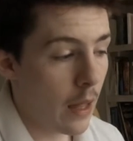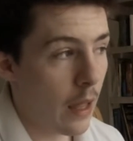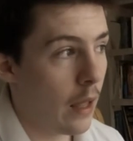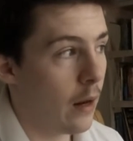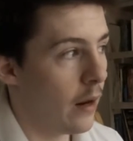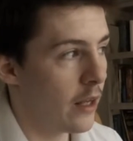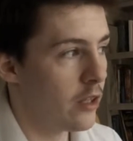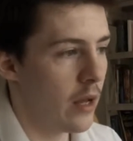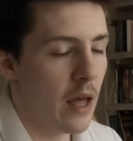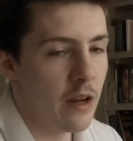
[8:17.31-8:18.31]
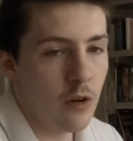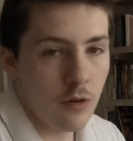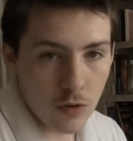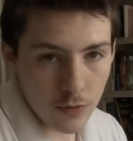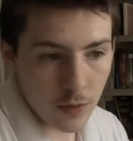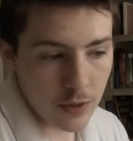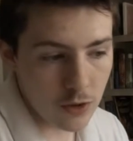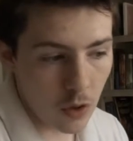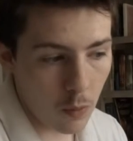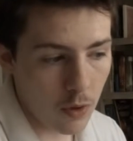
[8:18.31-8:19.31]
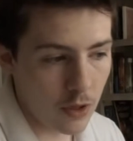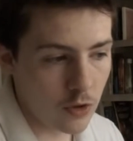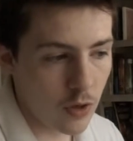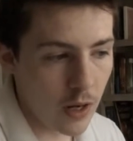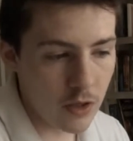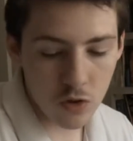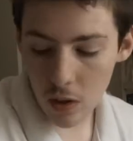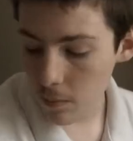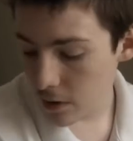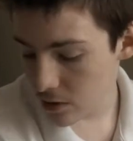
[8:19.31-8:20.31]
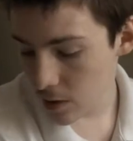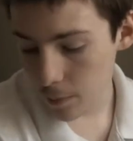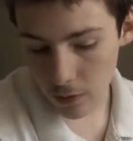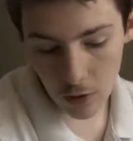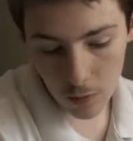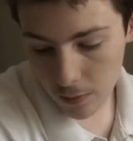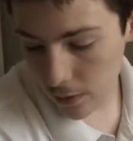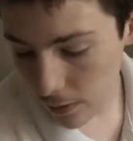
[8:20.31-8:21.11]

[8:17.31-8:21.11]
and I had no use for it, so I wanted to try it. So I mixed up a little